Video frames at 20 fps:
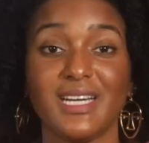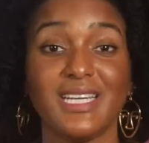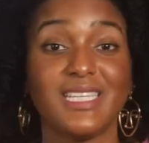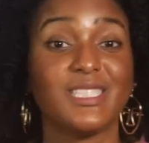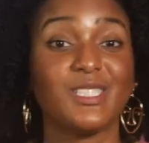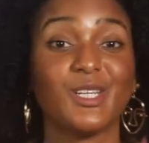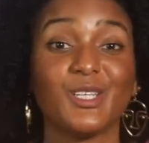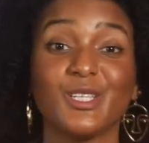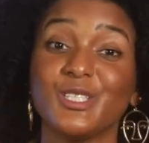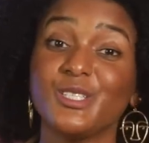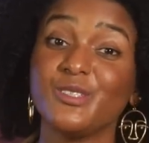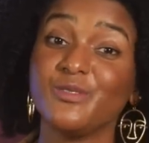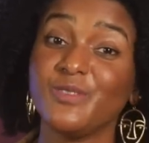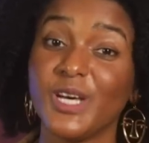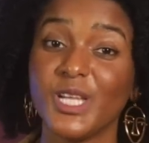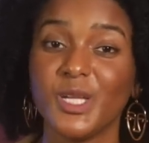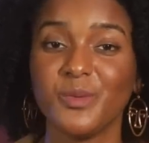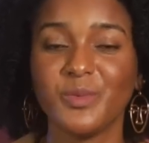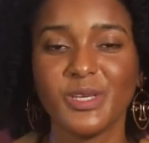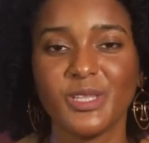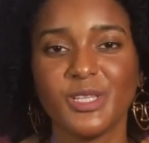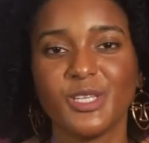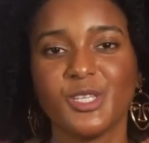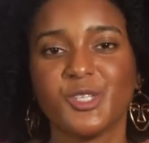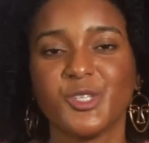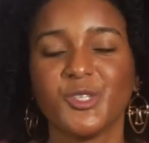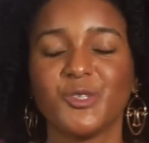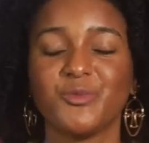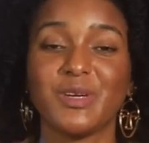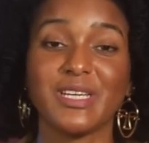I started developing the
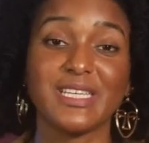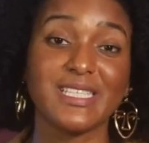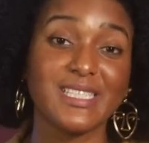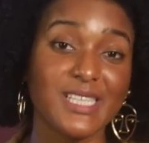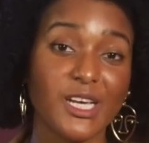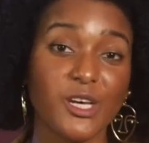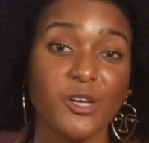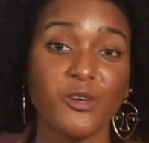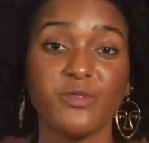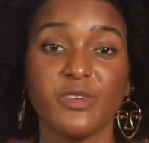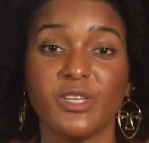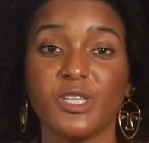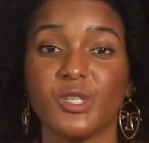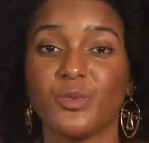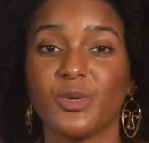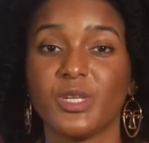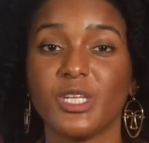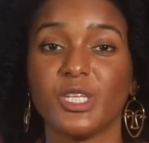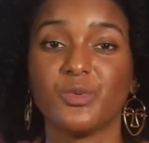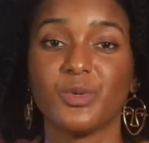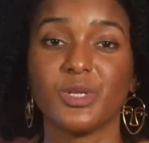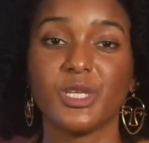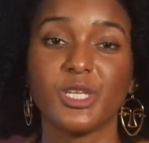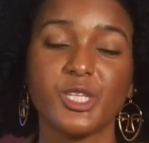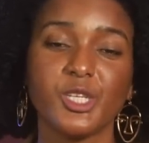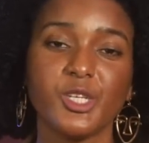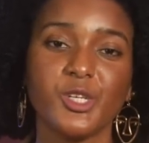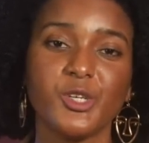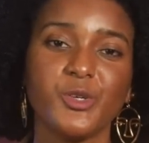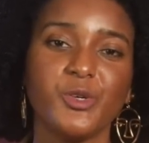show myself in
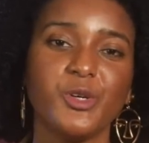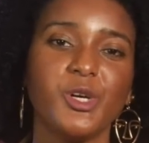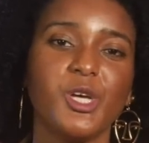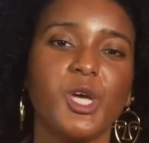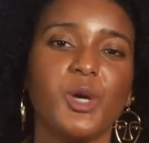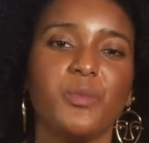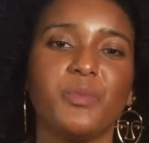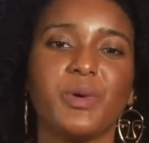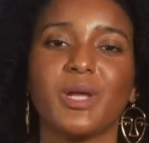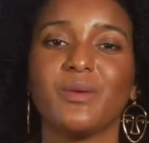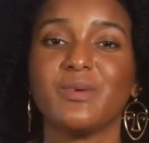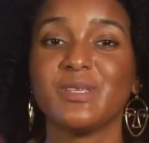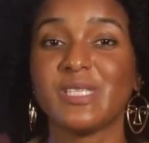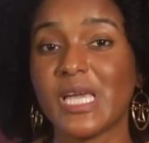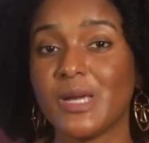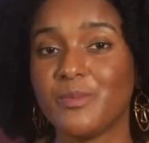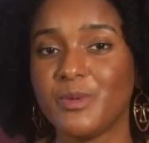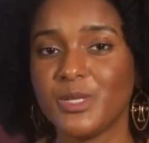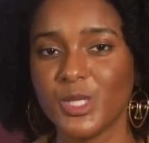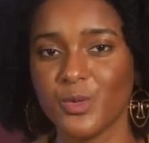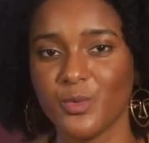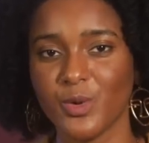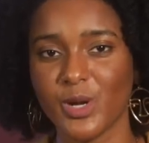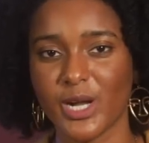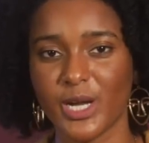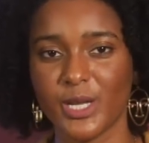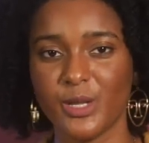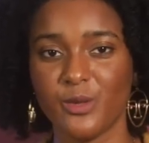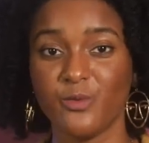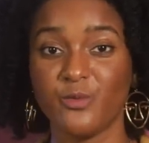2022, but I was able to work
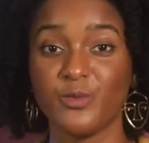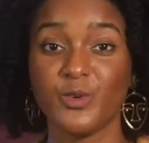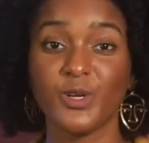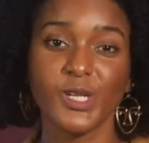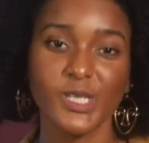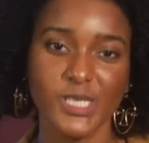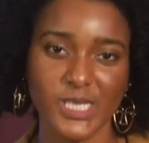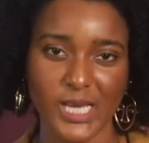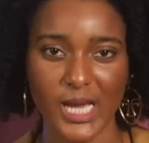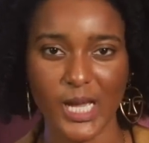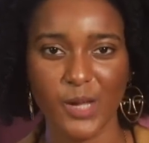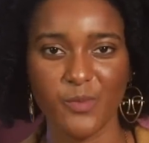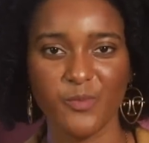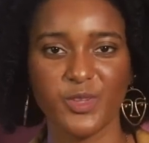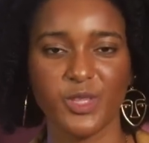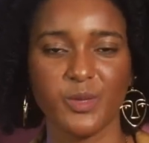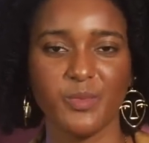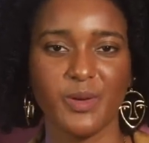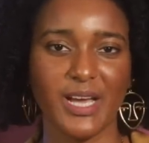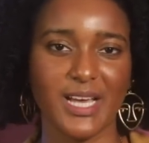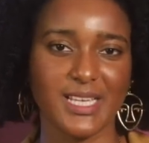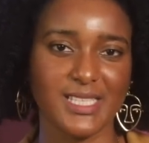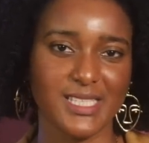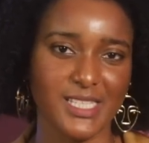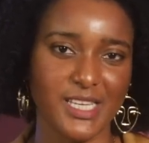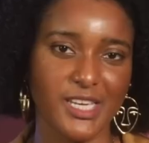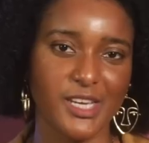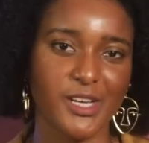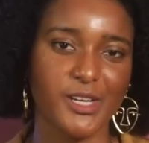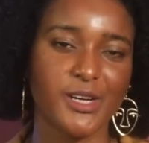on it full time for the past
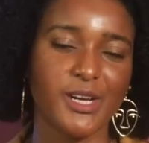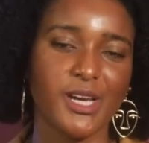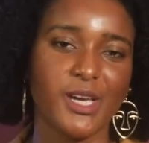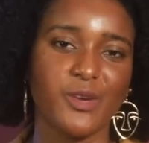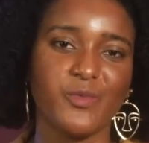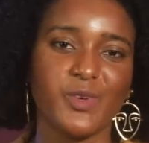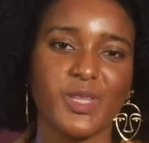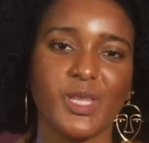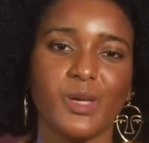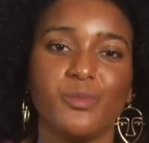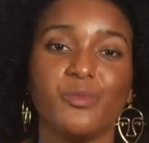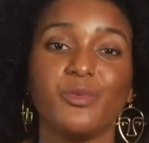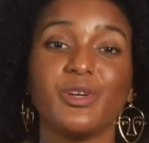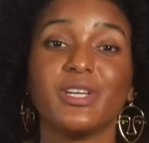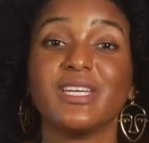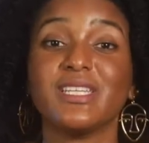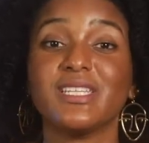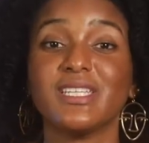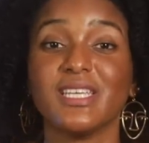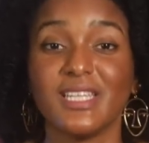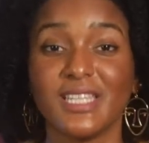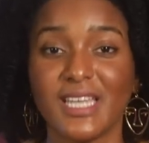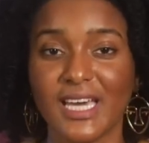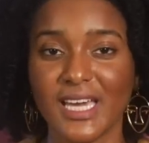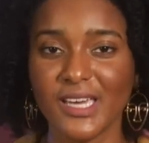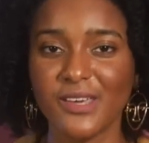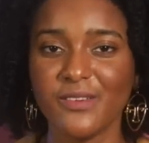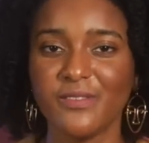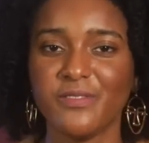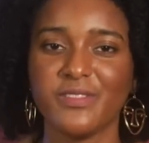year and really bring it to
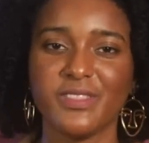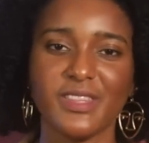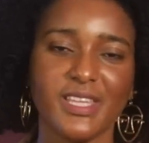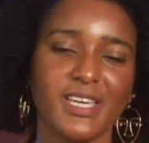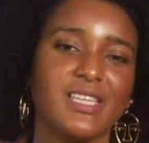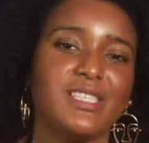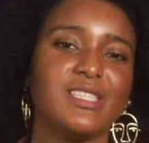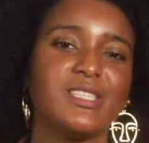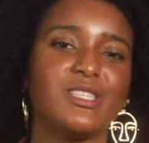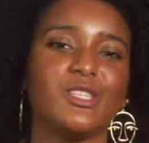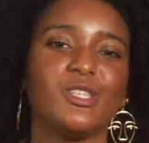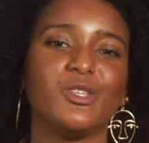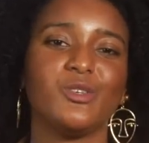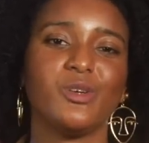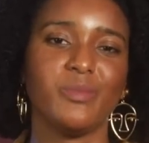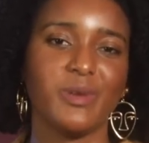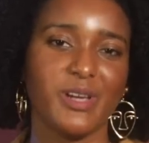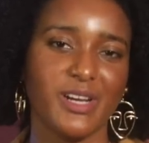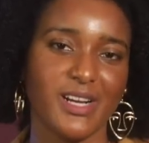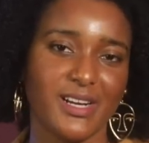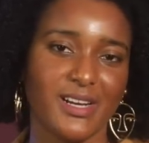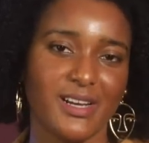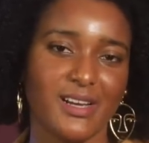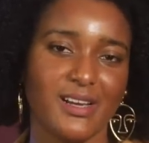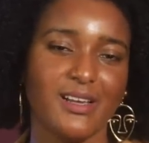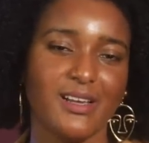life thanks to New America.